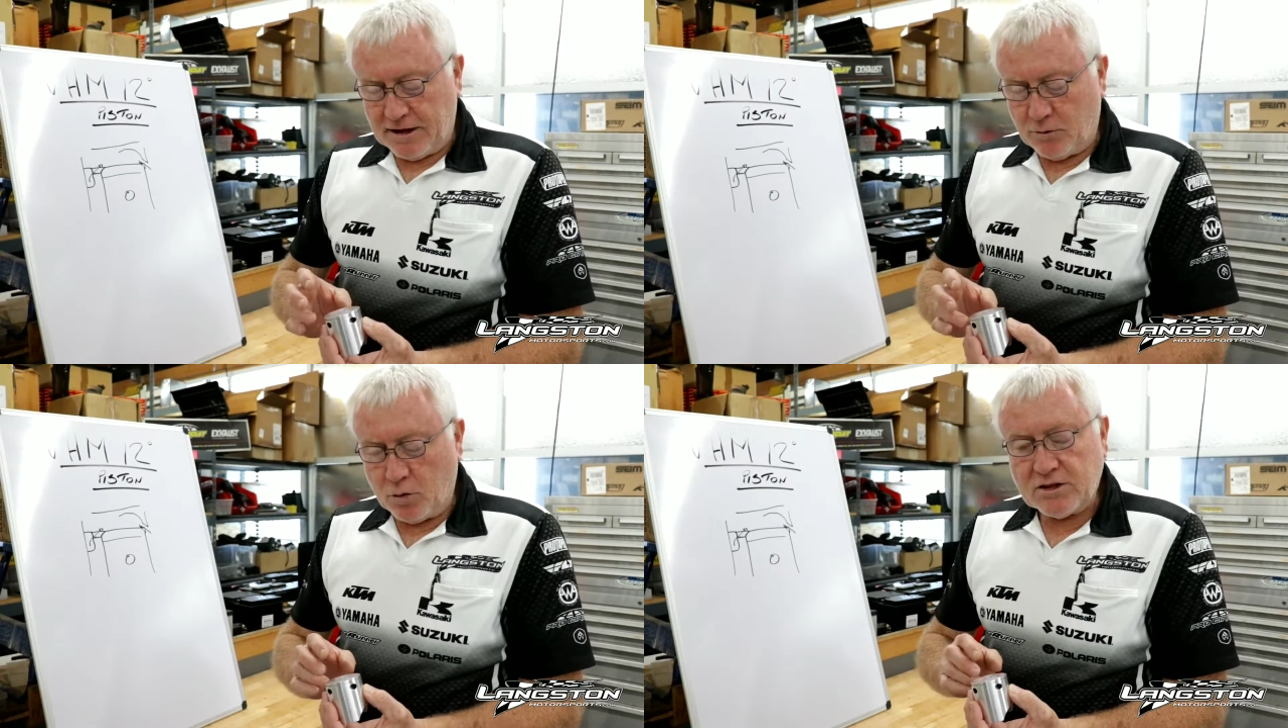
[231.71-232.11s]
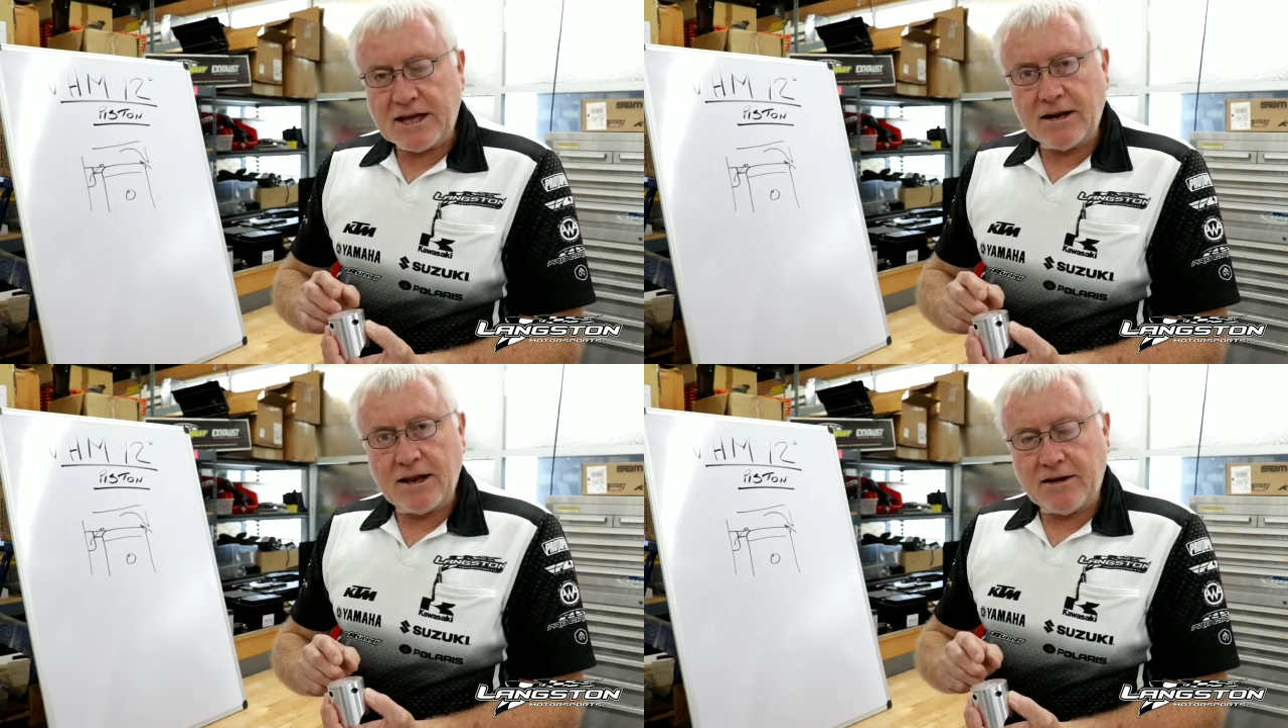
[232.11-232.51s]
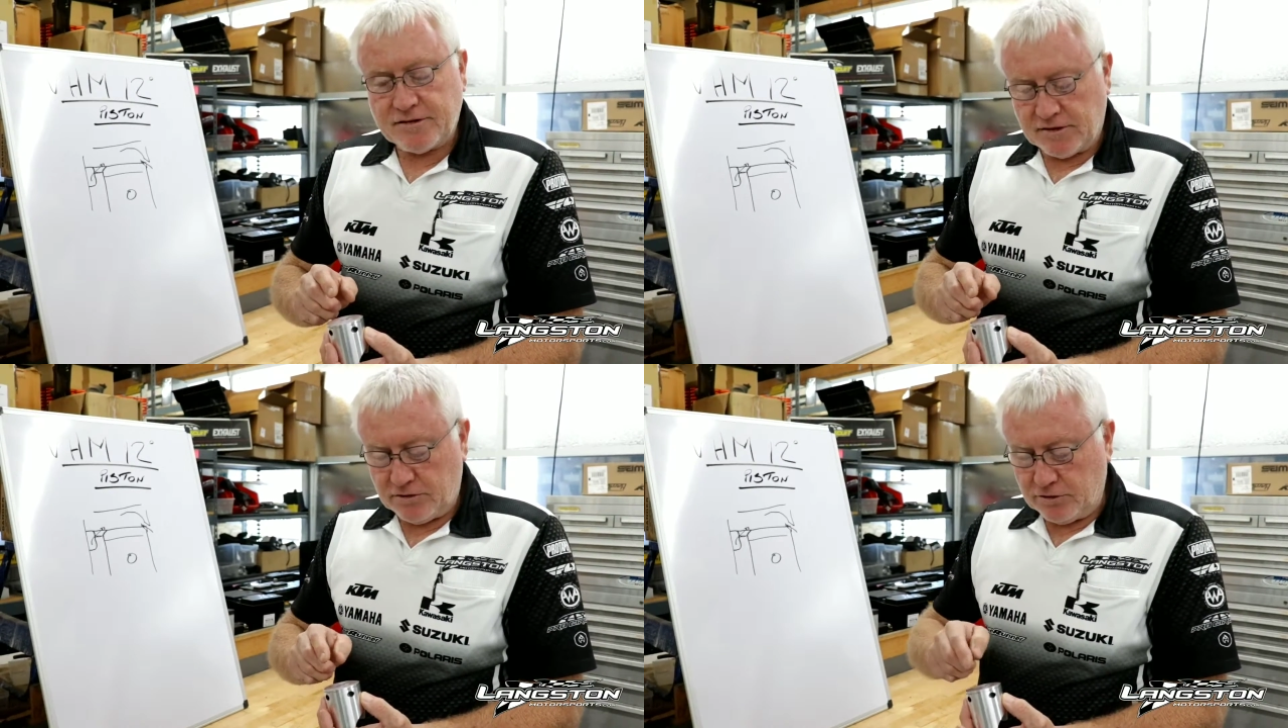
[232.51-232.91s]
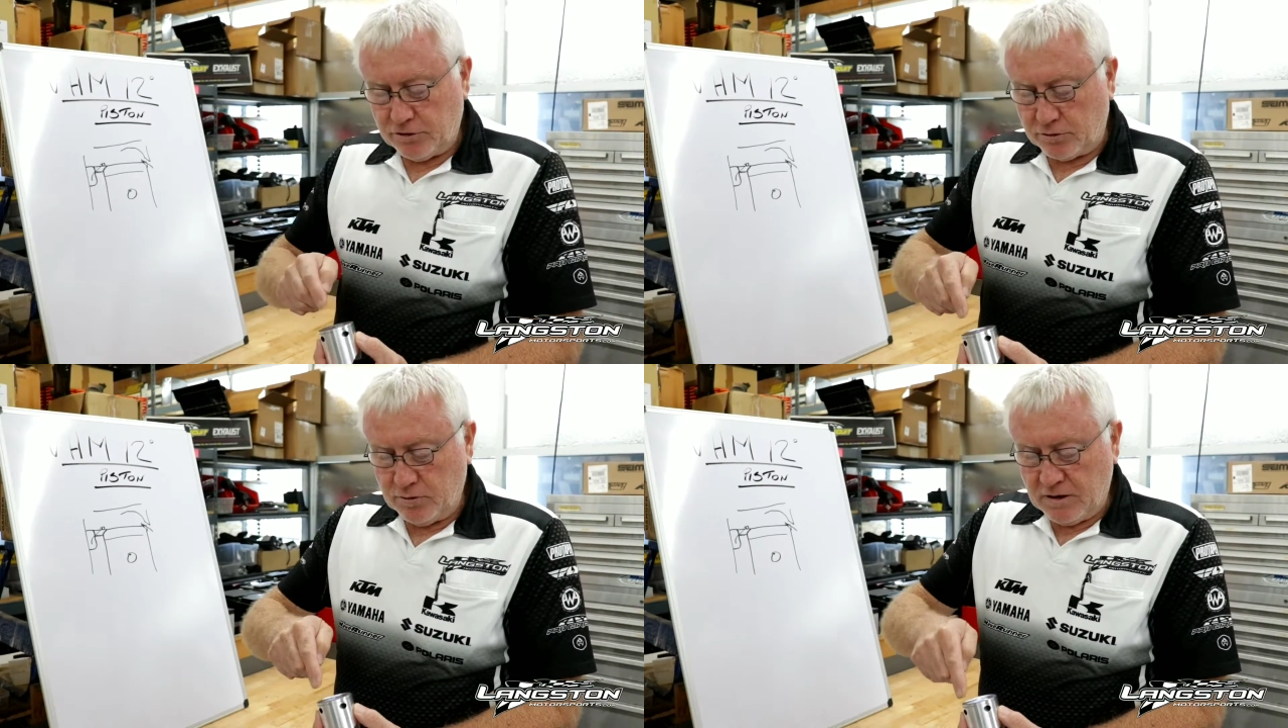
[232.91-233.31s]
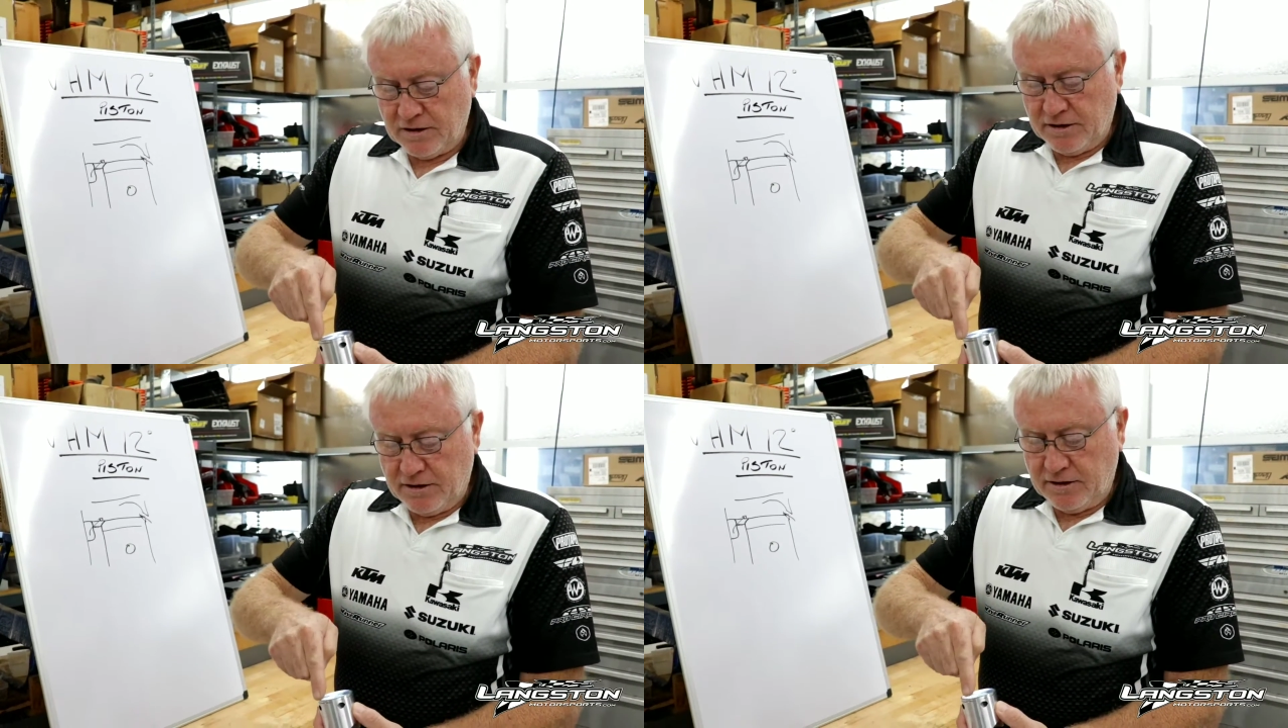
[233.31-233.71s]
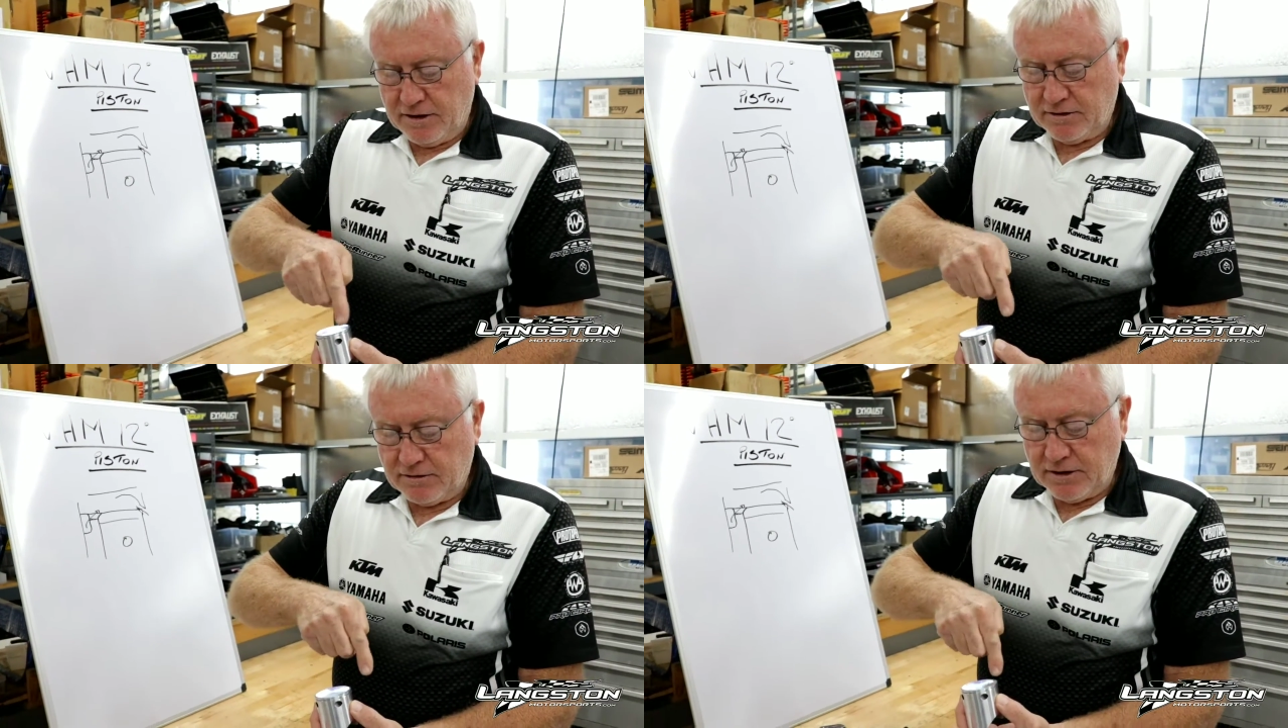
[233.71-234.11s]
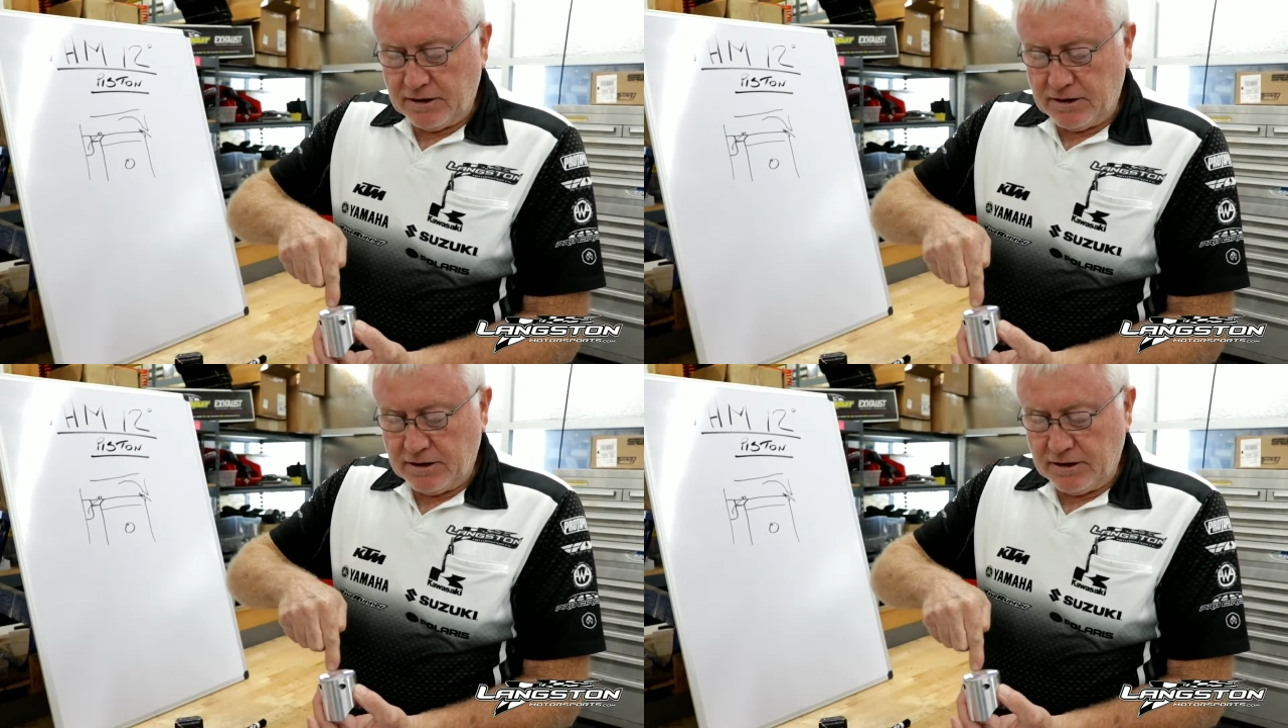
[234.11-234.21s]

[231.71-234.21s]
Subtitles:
Now what that allows it to do, it